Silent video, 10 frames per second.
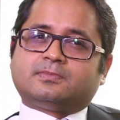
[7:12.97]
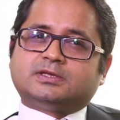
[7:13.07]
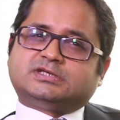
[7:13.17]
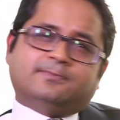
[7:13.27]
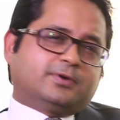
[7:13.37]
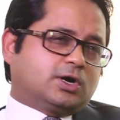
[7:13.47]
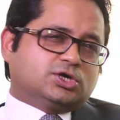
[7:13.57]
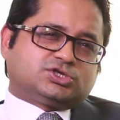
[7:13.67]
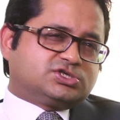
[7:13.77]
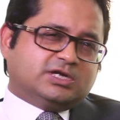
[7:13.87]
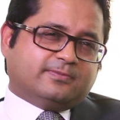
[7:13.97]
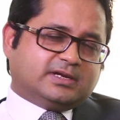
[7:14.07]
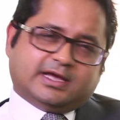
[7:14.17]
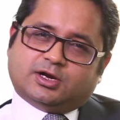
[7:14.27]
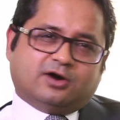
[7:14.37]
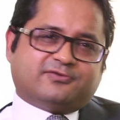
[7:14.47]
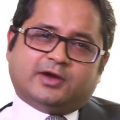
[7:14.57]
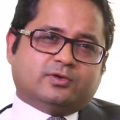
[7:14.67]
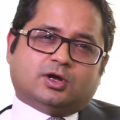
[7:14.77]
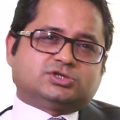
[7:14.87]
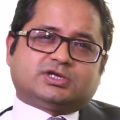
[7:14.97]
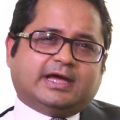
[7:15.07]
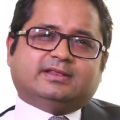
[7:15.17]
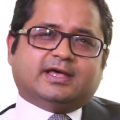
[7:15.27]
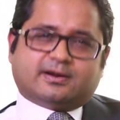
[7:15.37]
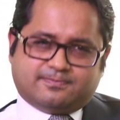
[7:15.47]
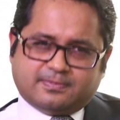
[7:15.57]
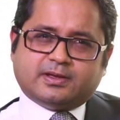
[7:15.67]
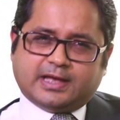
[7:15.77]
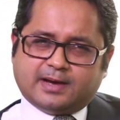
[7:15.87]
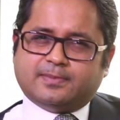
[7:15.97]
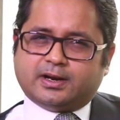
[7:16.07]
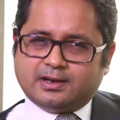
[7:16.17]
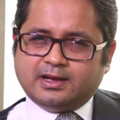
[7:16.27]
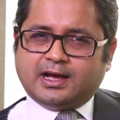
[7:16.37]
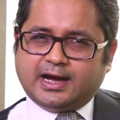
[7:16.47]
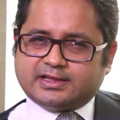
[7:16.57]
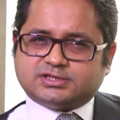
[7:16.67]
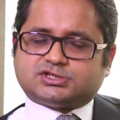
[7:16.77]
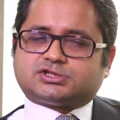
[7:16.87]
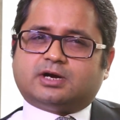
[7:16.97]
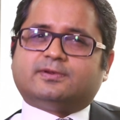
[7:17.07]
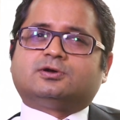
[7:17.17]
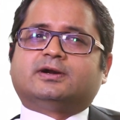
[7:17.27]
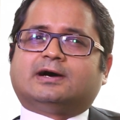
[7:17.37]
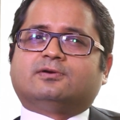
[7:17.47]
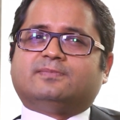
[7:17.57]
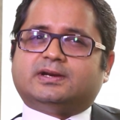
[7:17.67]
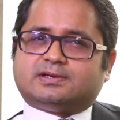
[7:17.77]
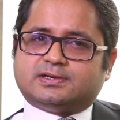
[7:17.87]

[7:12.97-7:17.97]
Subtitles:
Some precautions need to be taken. Offline will also get there. Sure. Yeah, but I think it's just got to be thought out a bit.